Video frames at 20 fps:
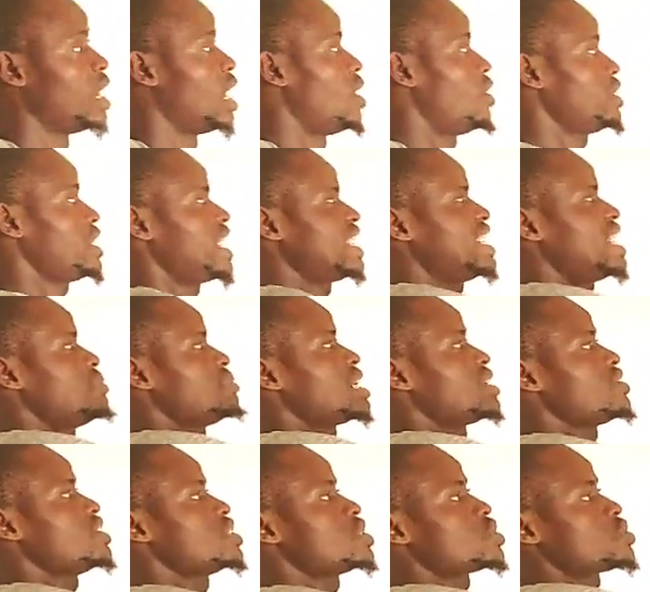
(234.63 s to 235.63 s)
Another name
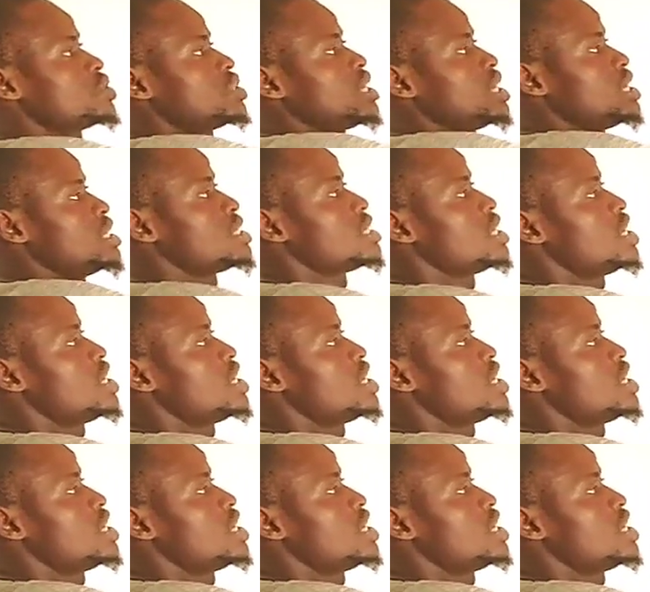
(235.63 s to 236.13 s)
given to this